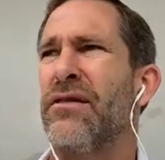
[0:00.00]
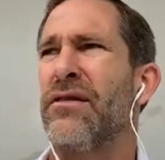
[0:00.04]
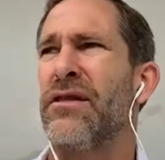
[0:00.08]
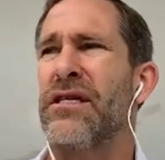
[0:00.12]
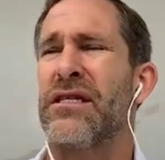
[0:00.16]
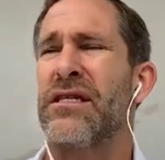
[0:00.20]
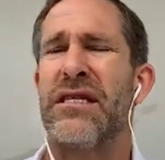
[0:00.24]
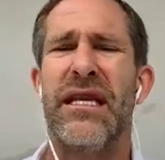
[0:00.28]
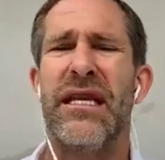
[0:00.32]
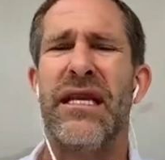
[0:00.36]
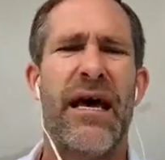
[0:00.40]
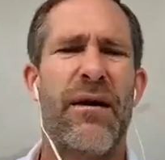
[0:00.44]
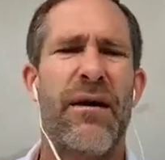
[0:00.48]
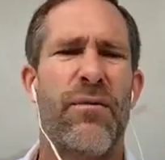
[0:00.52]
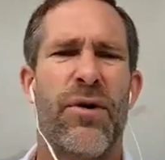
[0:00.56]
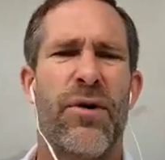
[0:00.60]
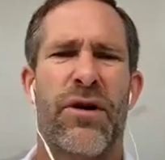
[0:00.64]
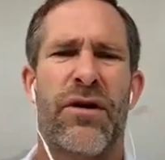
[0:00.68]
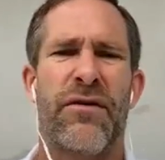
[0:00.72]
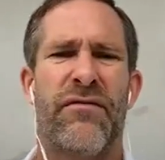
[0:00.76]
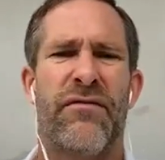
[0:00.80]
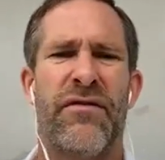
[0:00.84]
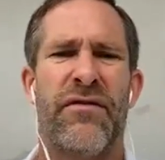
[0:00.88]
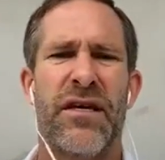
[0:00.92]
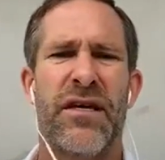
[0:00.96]
this network
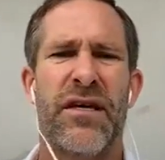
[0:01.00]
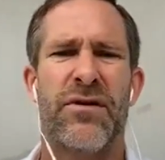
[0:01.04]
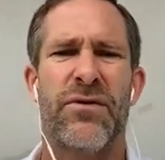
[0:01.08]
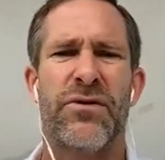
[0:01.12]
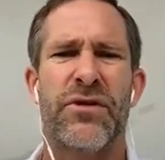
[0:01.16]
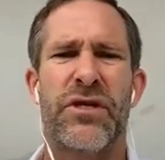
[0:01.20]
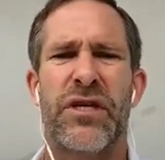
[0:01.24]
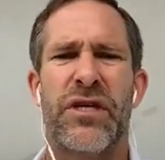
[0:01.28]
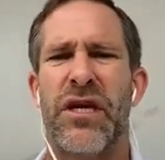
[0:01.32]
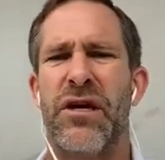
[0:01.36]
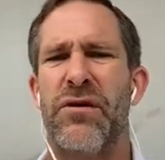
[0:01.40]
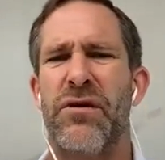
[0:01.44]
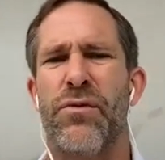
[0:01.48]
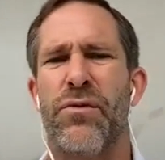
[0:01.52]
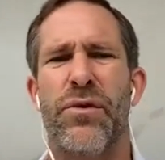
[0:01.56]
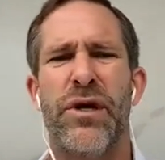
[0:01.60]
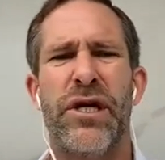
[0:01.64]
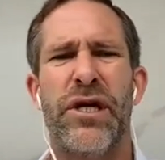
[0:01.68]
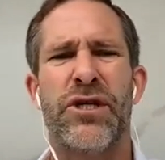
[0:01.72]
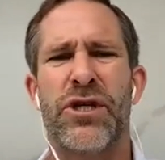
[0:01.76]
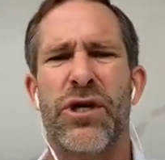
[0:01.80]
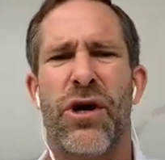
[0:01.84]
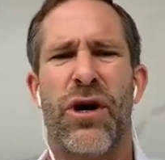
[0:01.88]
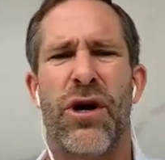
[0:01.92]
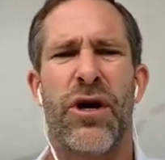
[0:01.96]
of vehicles can
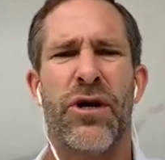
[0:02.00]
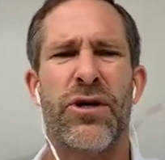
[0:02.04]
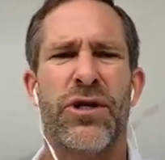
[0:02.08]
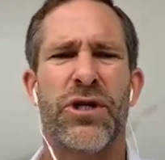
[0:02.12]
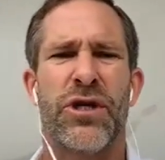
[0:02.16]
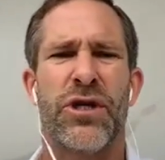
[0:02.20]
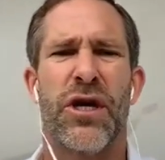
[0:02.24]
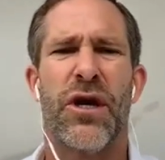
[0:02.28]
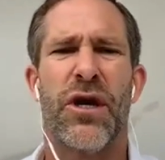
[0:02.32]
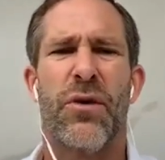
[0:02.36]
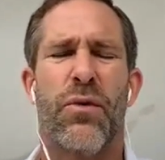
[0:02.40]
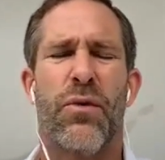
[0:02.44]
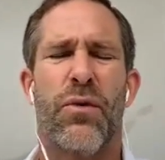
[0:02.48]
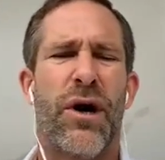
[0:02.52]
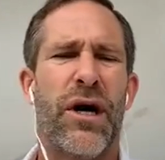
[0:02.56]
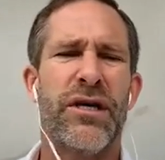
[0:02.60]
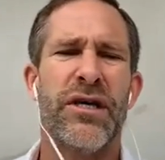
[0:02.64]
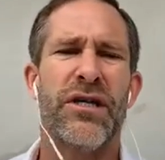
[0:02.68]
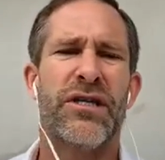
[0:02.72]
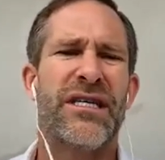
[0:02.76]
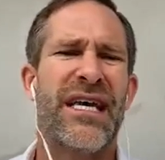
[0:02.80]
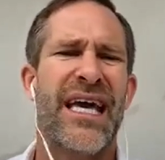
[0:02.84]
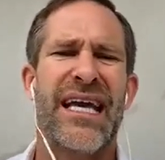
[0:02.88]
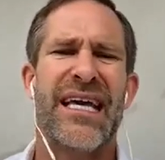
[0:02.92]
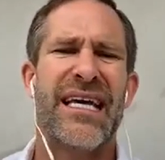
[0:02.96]
recharge while you
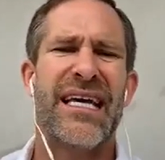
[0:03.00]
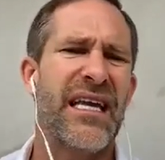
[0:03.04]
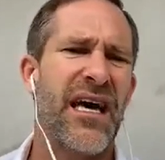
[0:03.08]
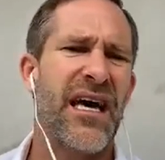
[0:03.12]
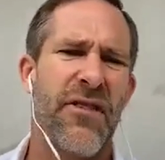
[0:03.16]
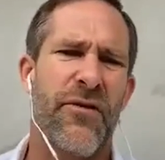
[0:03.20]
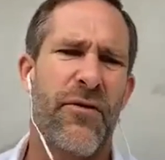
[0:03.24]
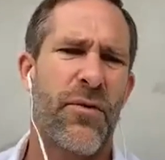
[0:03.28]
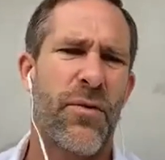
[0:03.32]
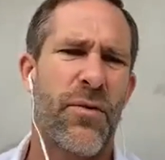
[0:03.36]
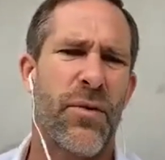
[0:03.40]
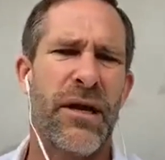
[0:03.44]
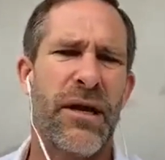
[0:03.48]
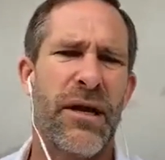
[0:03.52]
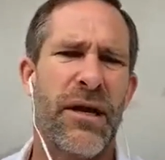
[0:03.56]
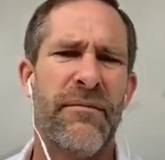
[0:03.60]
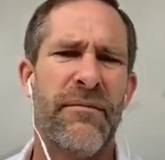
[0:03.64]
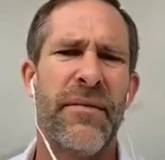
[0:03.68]
take another one.